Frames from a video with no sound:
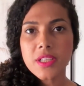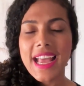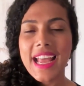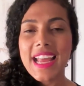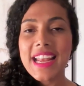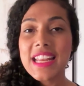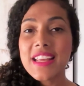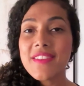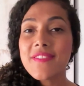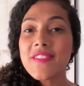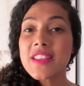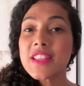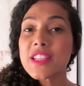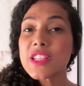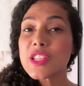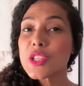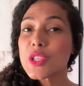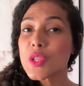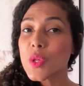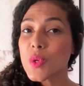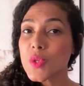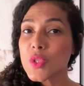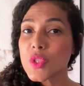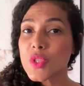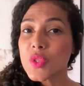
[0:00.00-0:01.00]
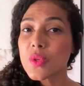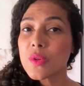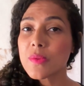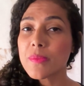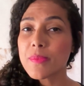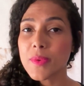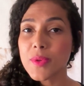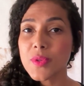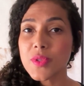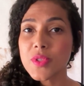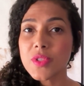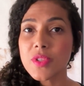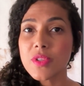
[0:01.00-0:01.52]
and even the social
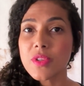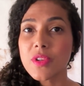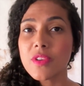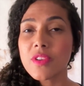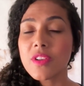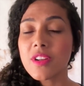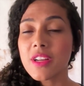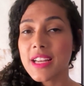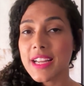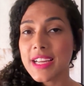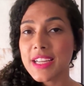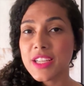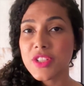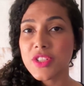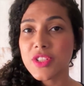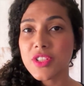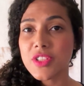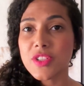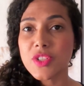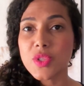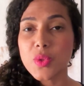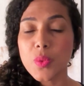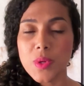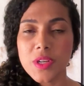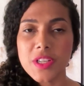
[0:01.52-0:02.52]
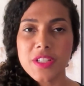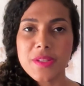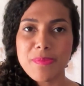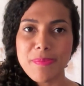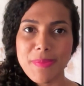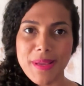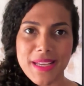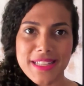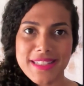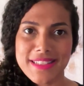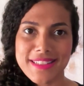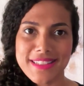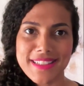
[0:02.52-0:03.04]
emotional connection to our
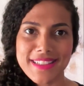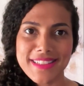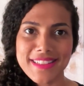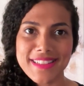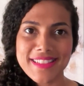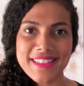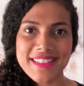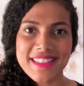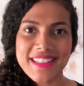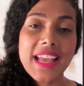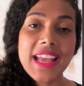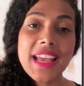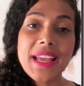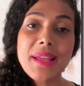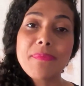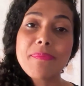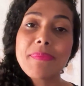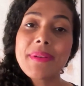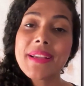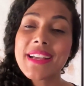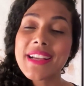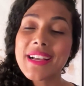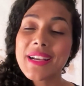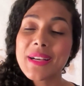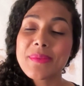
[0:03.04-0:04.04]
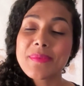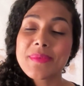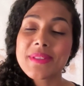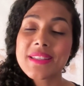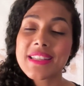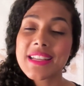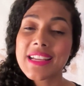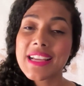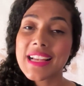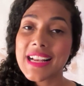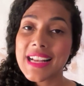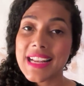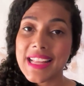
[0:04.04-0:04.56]
spaces. It becomes
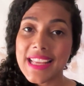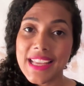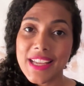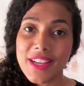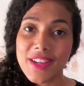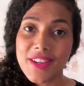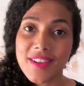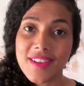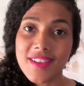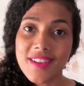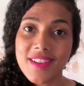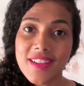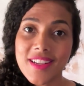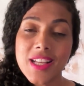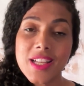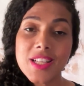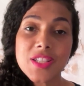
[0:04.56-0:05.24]
clear.